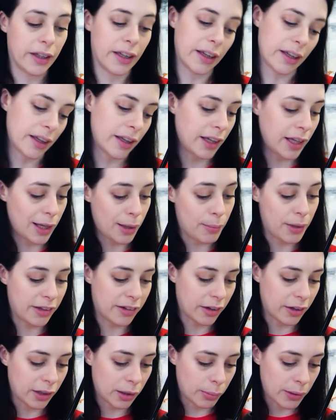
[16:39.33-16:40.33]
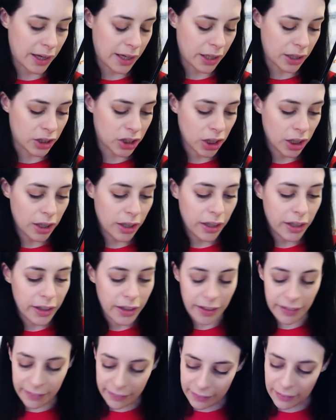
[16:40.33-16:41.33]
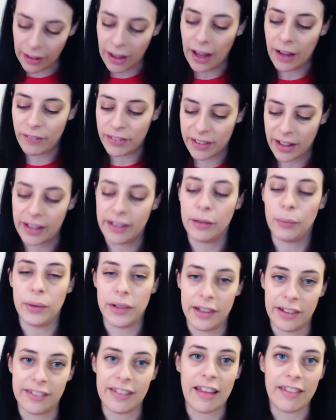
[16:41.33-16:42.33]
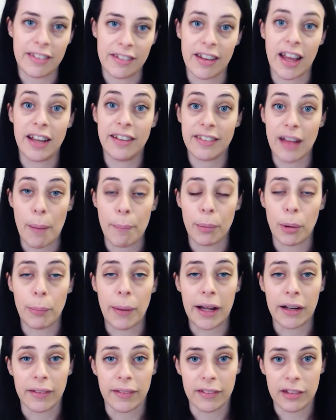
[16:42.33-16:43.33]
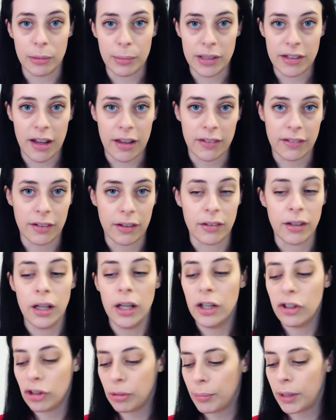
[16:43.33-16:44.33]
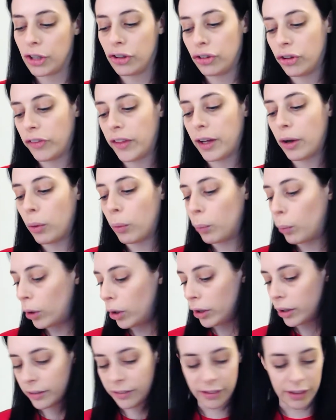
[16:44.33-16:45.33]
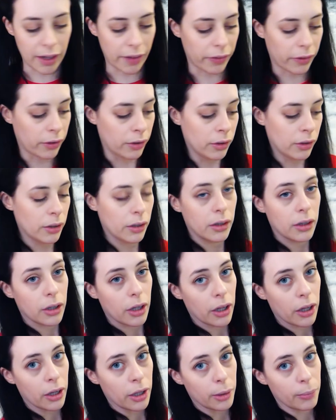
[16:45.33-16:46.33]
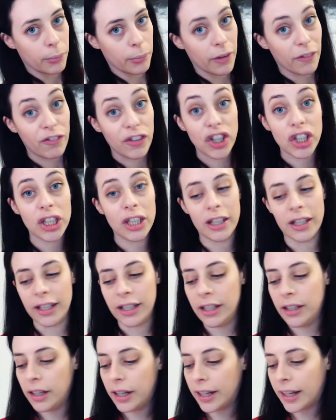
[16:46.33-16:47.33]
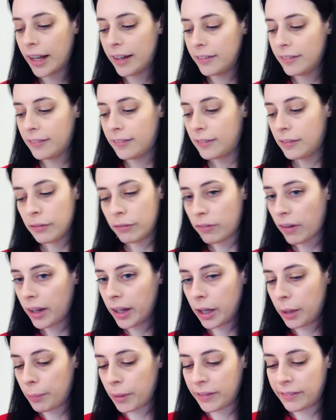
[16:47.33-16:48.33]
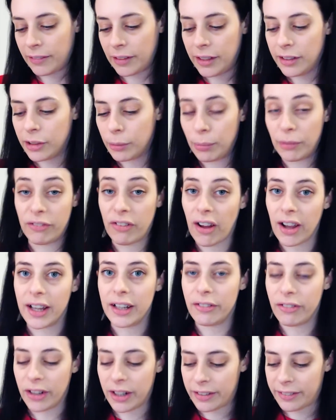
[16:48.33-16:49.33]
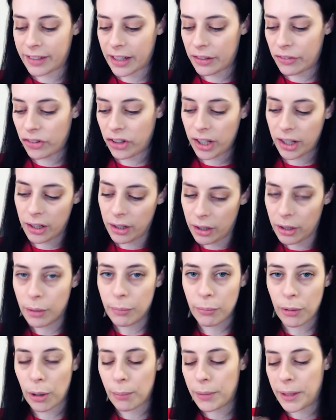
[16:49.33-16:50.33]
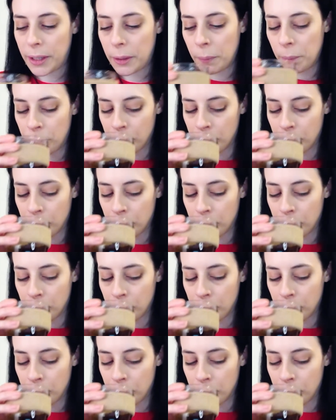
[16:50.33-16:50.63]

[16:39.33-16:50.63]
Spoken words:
Hear me turn the page, because I've said it would necessitate sample panels to be tested to make sure they all work together efficiently against fire, basically, to provide fire safety. Part B.